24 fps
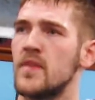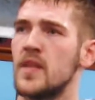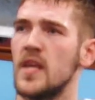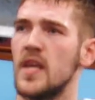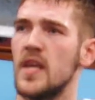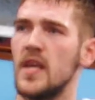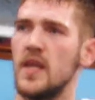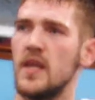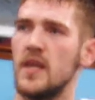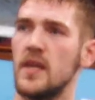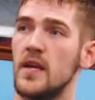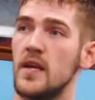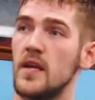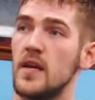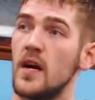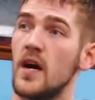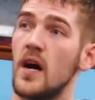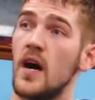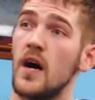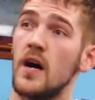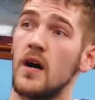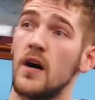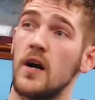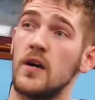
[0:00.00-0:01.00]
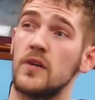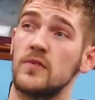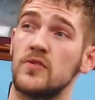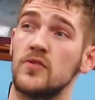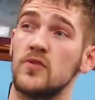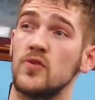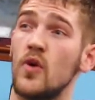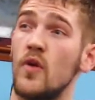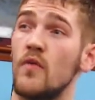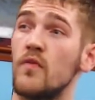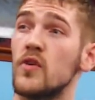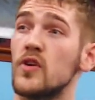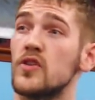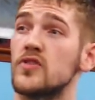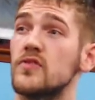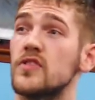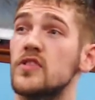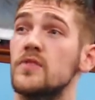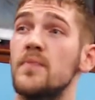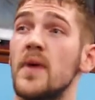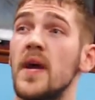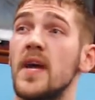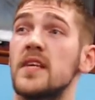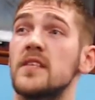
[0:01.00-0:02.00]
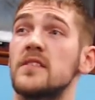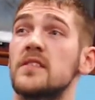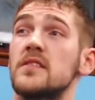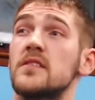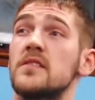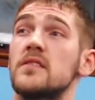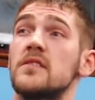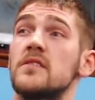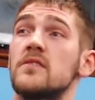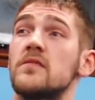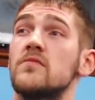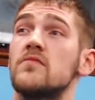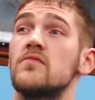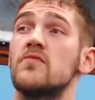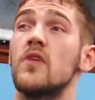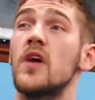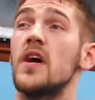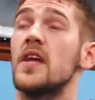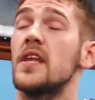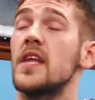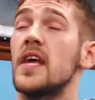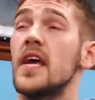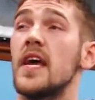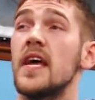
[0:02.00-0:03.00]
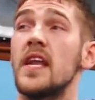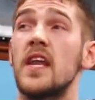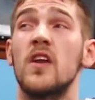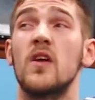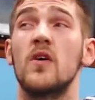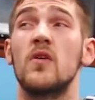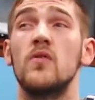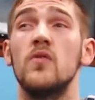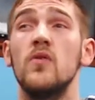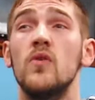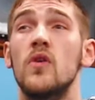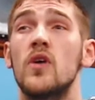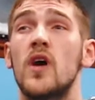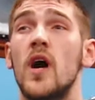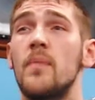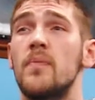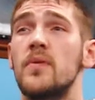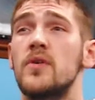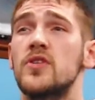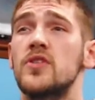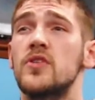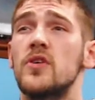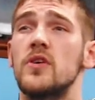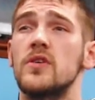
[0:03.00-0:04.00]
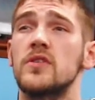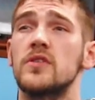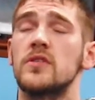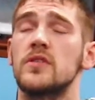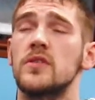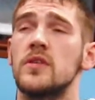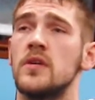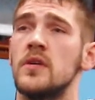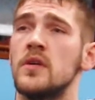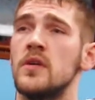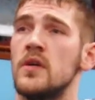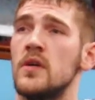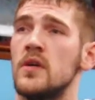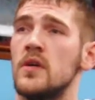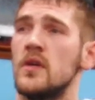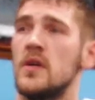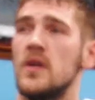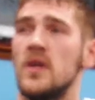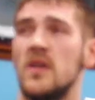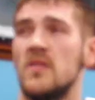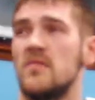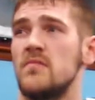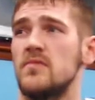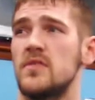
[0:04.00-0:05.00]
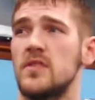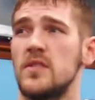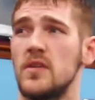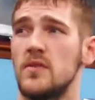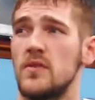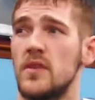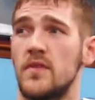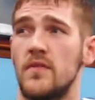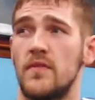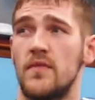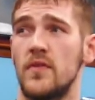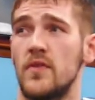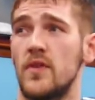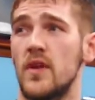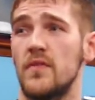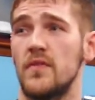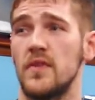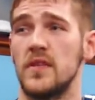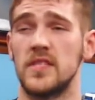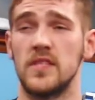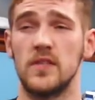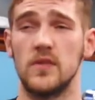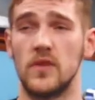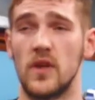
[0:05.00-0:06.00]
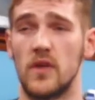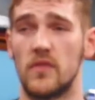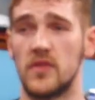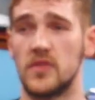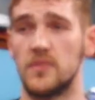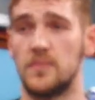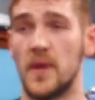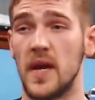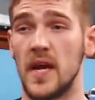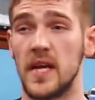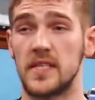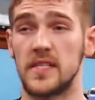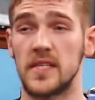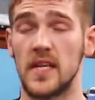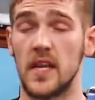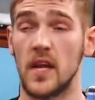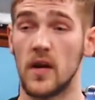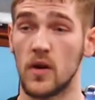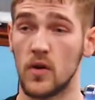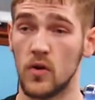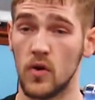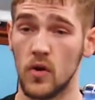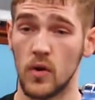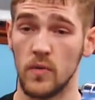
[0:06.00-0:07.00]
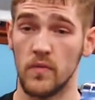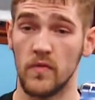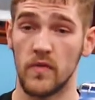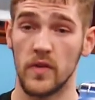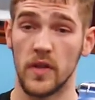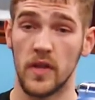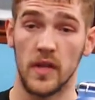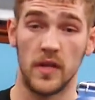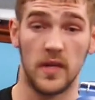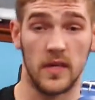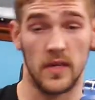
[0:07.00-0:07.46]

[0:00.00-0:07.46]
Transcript: he, I, I sort of lost respect right there, and I caught a couple of shots still didn't throw enough. There's still no respect, and I caught him. An,